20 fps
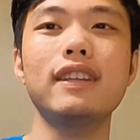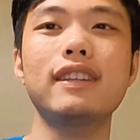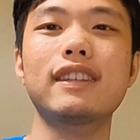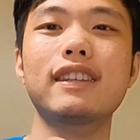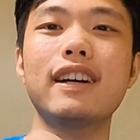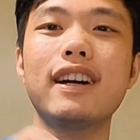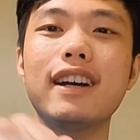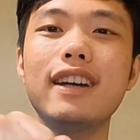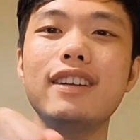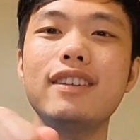
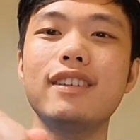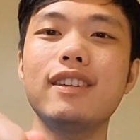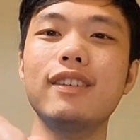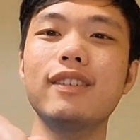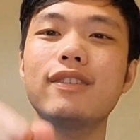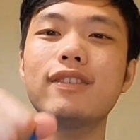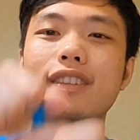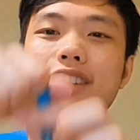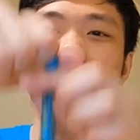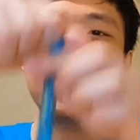It's kind
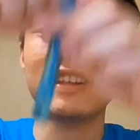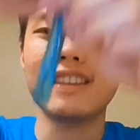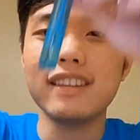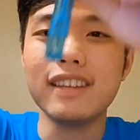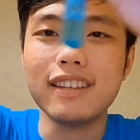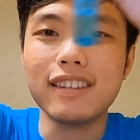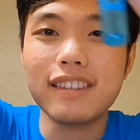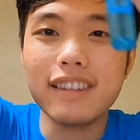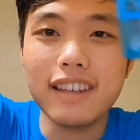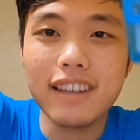of like
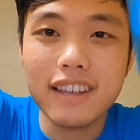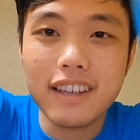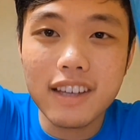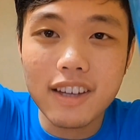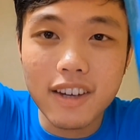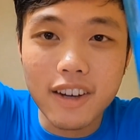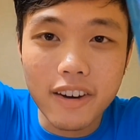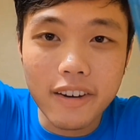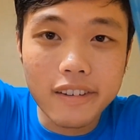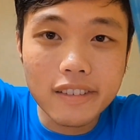this, like
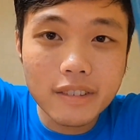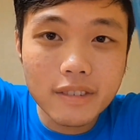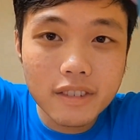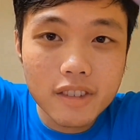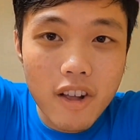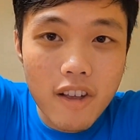here.